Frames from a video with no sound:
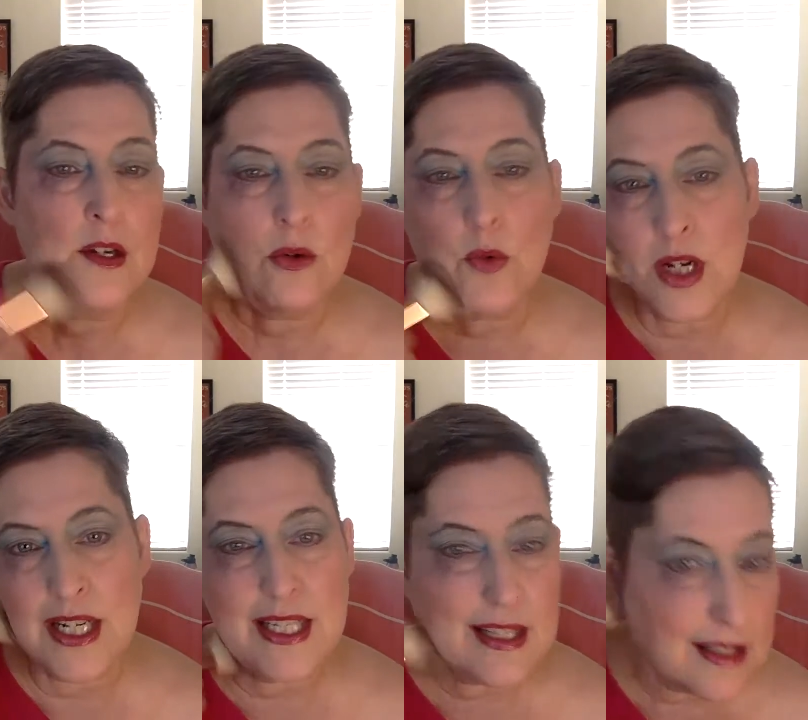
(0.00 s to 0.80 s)
What
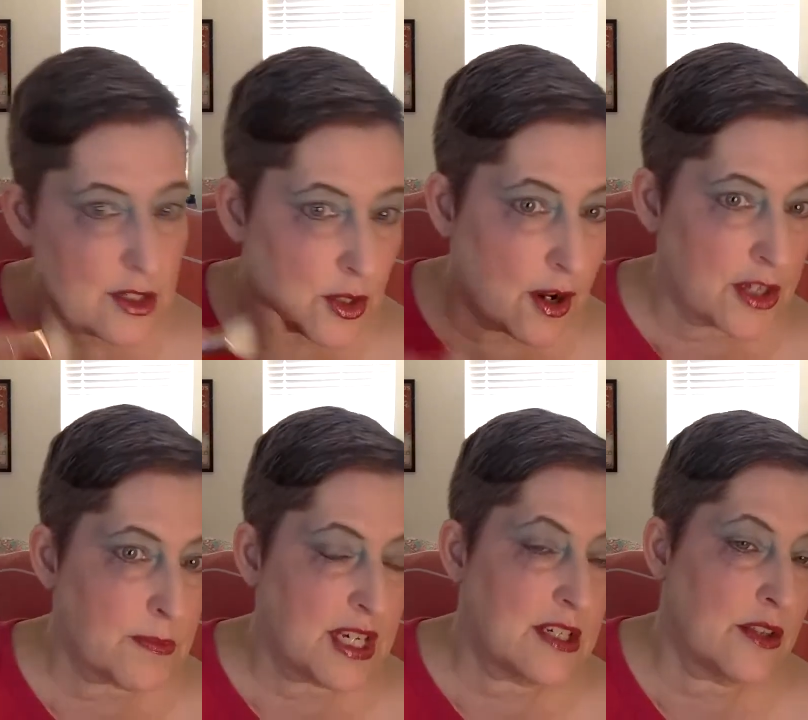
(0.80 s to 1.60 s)
is it that draws
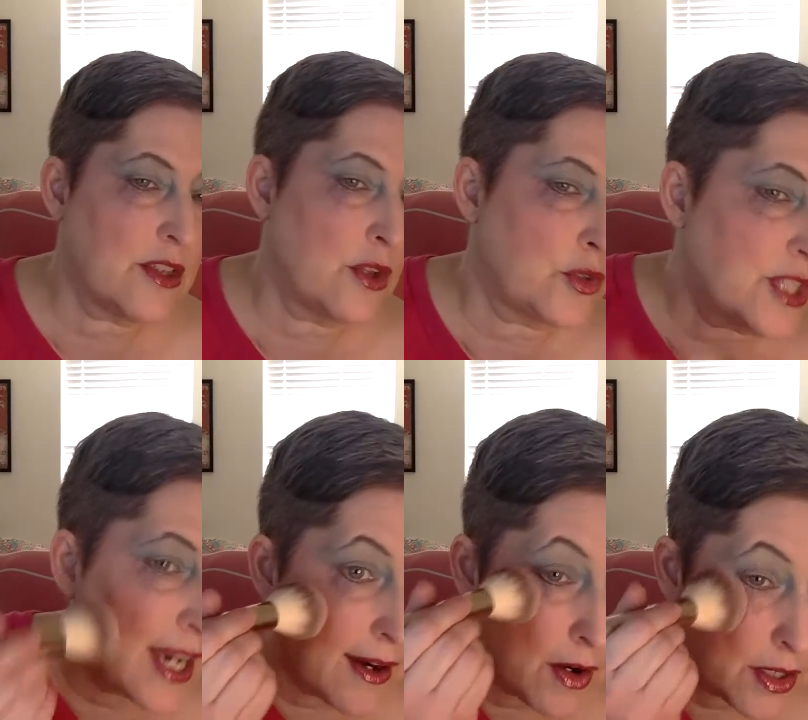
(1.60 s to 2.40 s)
me to those
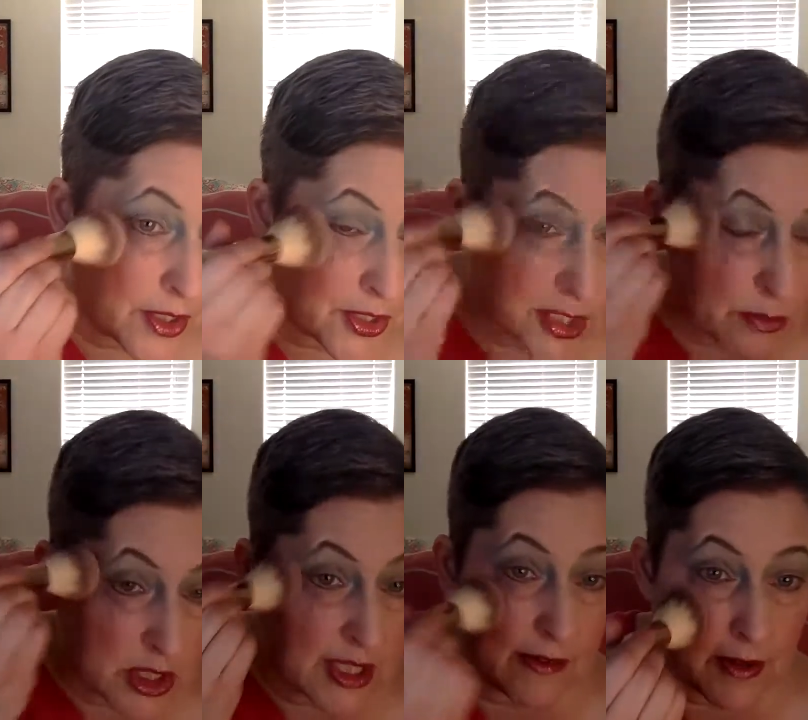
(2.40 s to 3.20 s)
characters
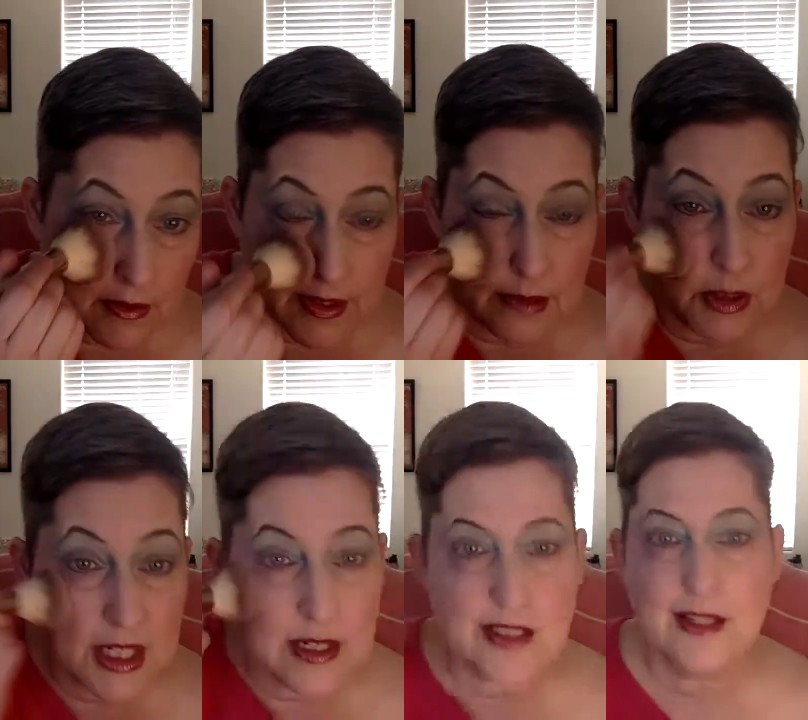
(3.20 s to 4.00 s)
specifically?
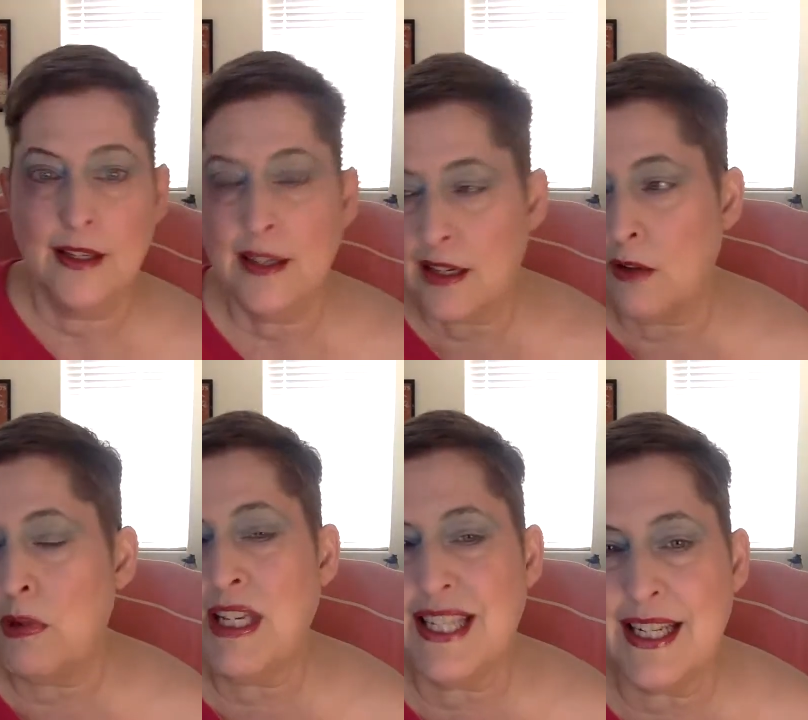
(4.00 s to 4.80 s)
Because it could
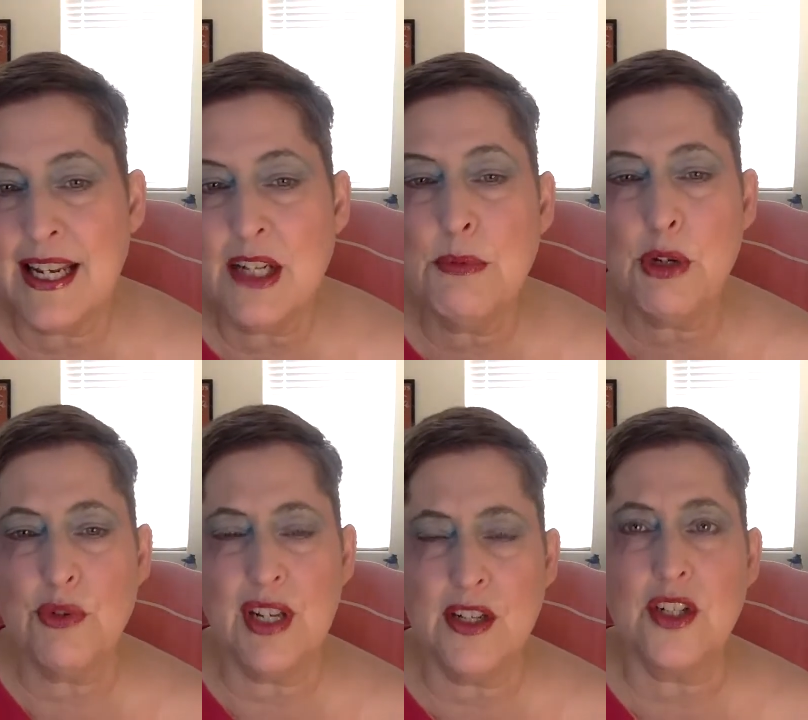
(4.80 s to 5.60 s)
be Teenage
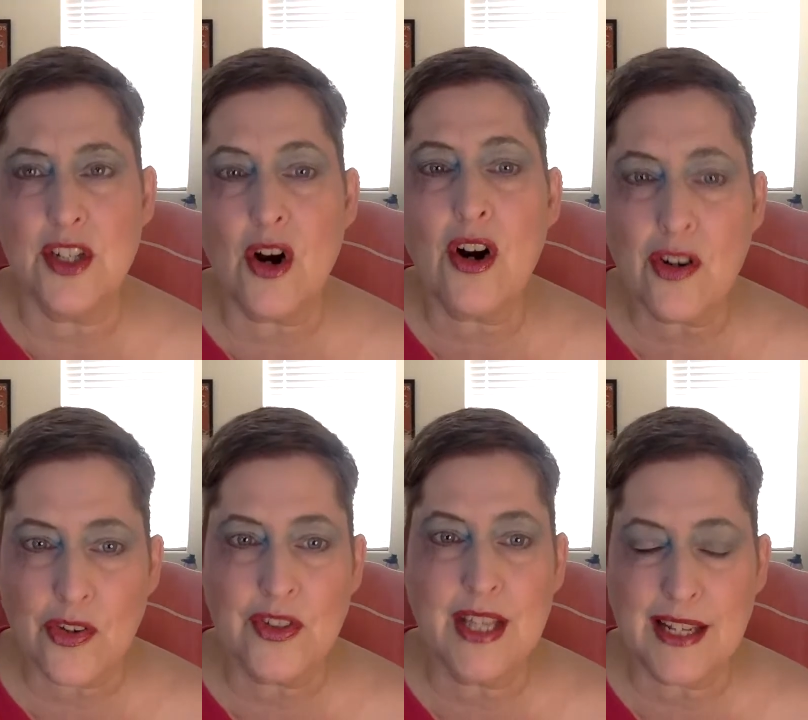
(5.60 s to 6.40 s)
Mutant Ninja
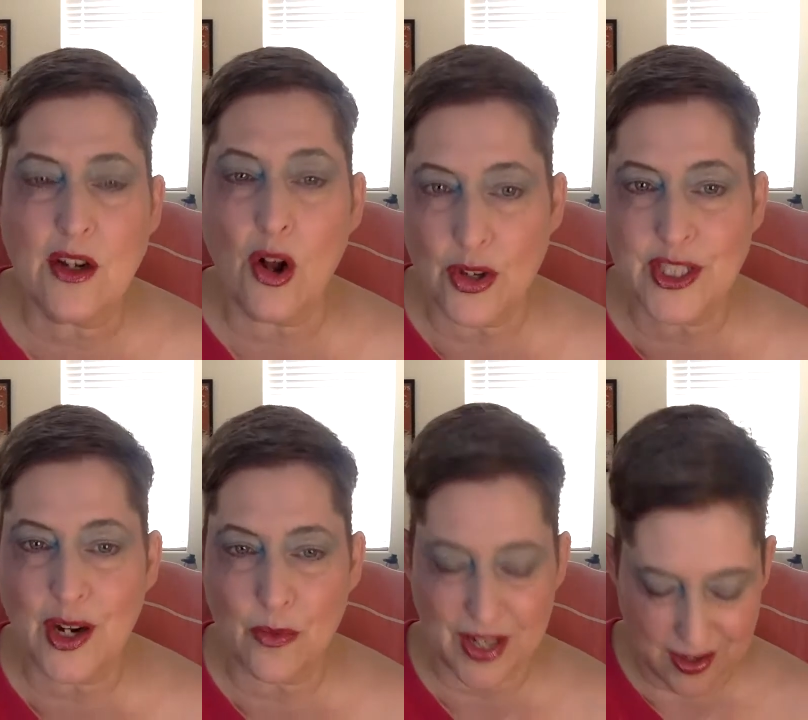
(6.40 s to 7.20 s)
Turtles. That's
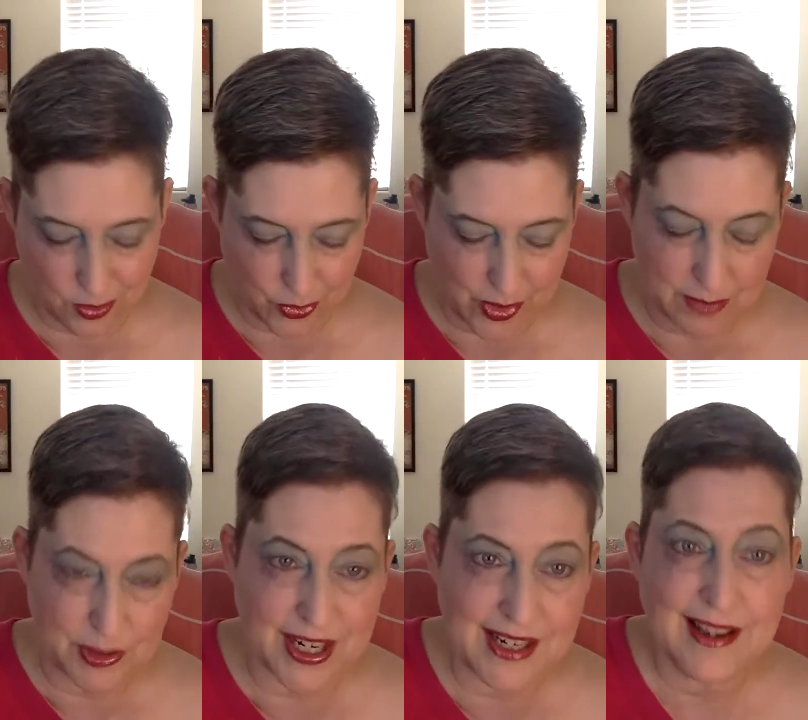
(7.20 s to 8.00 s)
also when I grew up,
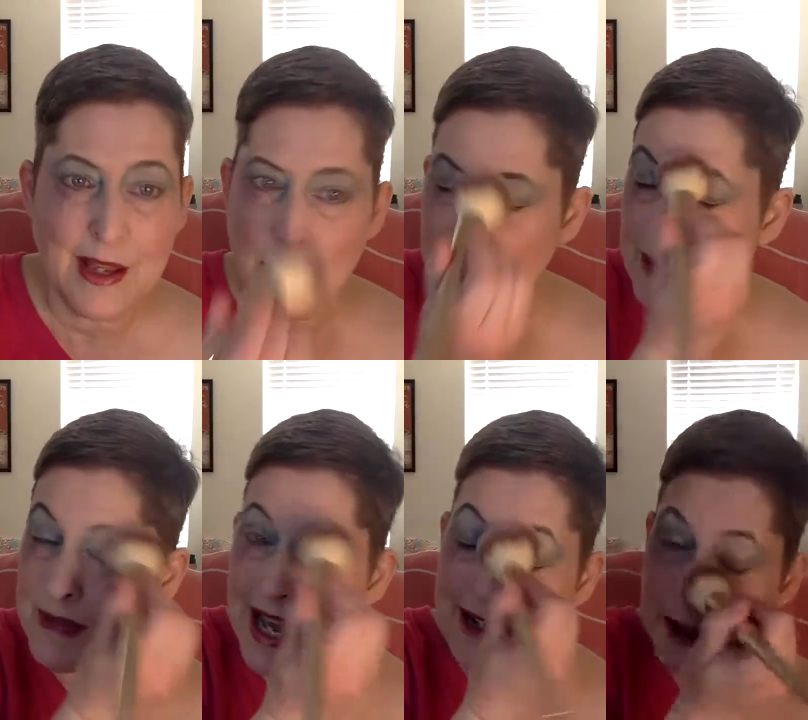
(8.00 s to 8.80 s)
right? But I'm
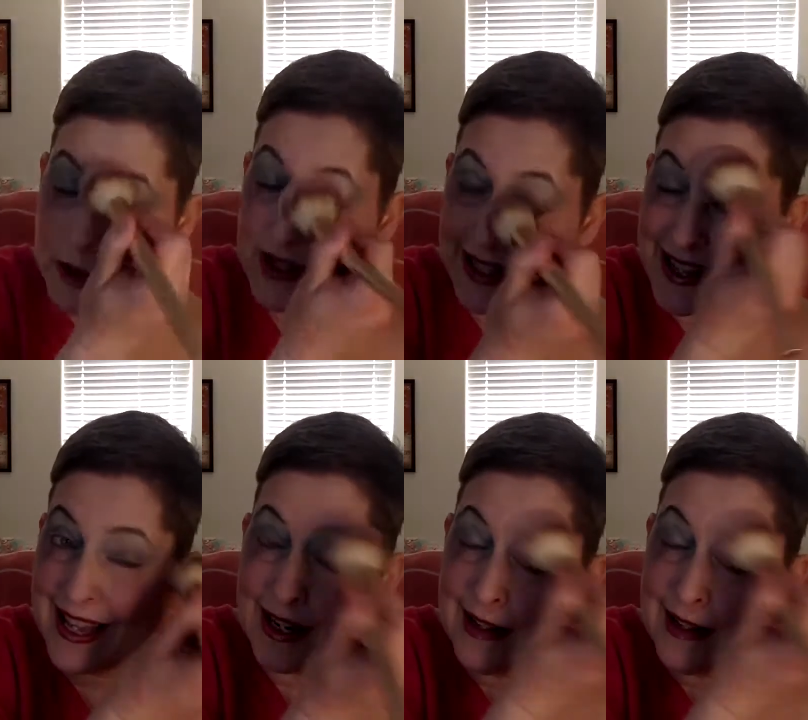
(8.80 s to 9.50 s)
not doing that.